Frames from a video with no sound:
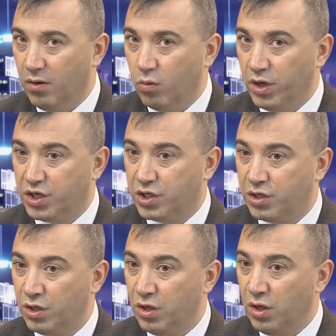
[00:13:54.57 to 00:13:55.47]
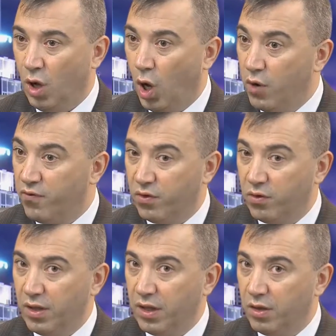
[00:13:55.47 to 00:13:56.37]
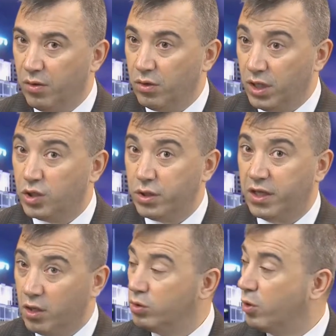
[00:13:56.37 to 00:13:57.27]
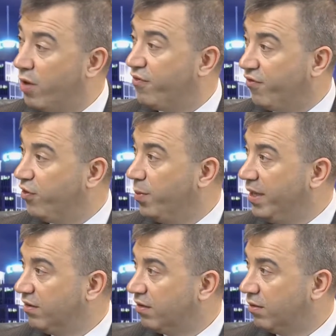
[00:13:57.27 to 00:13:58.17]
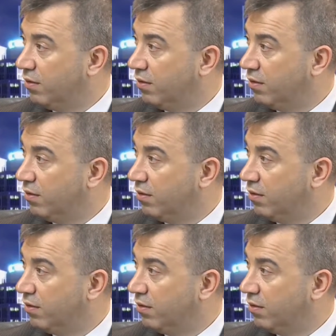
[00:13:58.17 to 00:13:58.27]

which literally killed her over a few months.